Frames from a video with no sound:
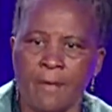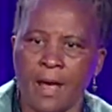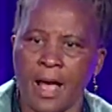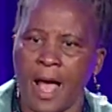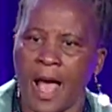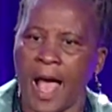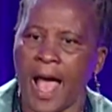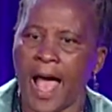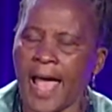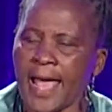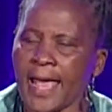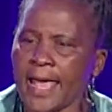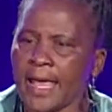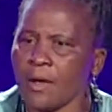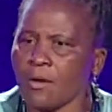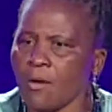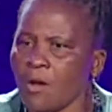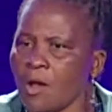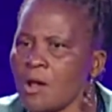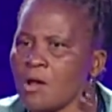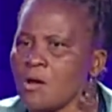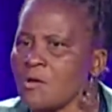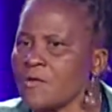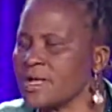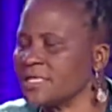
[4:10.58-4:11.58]
I
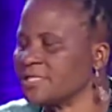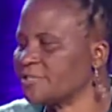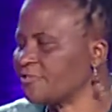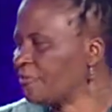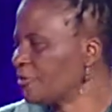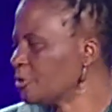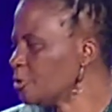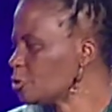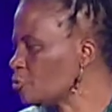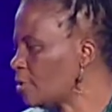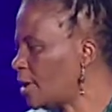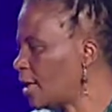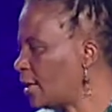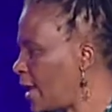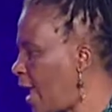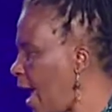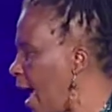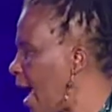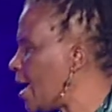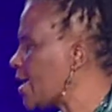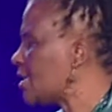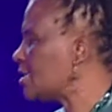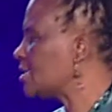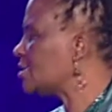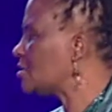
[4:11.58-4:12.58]
always
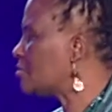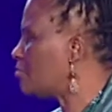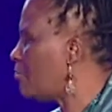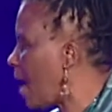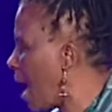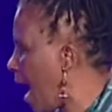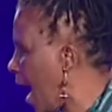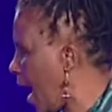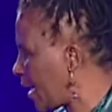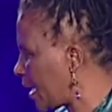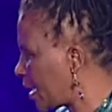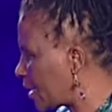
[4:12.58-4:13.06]
visualize my